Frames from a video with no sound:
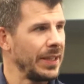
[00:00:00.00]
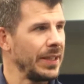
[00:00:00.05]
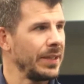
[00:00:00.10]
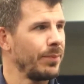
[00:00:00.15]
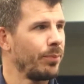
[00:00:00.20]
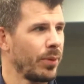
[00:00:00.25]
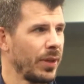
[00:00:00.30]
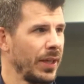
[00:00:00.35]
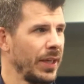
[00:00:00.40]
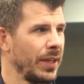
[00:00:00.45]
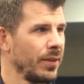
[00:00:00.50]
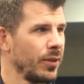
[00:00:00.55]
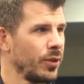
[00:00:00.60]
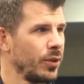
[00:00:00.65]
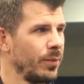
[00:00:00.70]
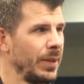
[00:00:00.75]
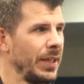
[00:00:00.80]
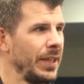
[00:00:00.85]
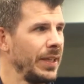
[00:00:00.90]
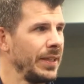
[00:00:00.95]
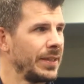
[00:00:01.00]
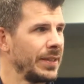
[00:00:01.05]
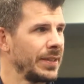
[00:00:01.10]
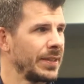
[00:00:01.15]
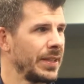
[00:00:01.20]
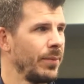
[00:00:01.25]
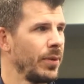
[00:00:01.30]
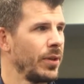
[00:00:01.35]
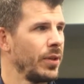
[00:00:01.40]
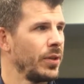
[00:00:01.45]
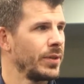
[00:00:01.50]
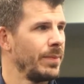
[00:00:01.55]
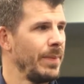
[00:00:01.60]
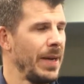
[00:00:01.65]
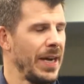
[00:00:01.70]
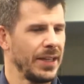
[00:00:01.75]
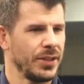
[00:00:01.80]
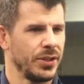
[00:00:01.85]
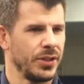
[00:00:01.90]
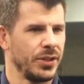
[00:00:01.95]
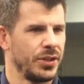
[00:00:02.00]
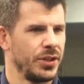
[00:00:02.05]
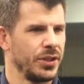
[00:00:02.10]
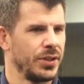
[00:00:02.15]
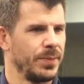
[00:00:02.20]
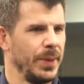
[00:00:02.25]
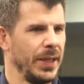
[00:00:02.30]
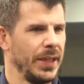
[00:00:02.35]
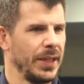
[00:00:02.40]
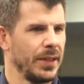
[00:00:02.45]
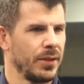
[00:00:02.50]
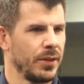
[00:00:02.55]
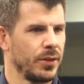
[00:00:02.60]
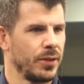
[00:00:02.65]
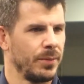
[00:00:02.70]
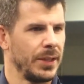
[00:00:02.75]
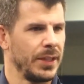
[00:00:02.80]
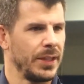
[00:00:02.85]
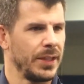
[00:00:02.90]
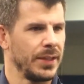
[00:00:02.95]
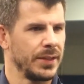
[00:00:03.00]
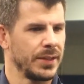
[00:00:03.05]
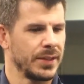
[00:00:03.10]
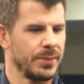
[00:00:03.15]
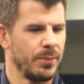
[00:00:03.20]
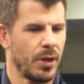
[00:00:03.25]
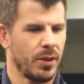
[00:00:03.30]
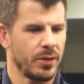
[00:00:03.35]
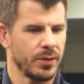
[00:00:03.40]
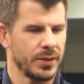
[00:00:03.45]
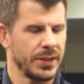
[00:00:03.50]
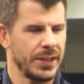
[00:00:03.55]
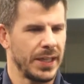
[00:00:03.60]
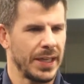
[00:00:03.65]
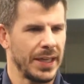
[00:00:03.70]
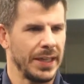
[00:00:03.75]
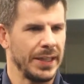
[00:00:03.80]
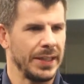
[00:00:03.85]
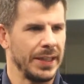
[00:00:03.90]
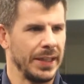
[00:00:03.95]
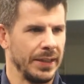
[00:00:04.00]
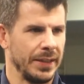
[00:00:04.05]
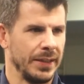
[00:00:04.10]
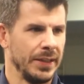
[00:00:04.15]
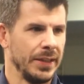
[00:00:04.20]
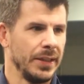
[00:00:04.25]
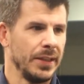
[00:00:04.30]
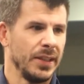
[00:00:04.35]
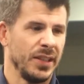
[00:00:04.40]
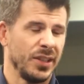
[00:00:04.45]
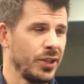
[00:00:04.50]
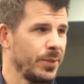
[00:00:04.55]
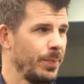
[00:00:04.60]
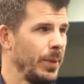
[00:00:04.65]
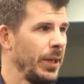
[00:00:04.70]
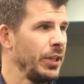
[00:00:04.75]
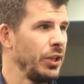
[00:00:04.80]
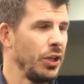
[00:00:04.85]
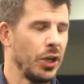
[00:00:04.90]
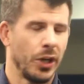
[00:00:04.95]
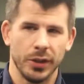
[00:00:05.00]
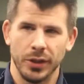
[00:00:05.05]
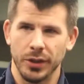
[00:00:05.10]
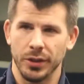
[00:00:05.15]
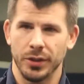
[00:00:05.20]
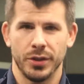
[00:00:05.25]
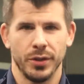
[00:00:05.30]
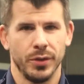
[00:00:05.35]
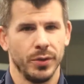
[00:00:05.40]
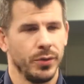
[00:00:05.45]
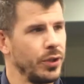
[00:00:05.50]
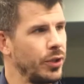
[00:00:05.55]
did play a little bit into yeah. some of those matches, just being a little bit on the smaller side and just being younger too.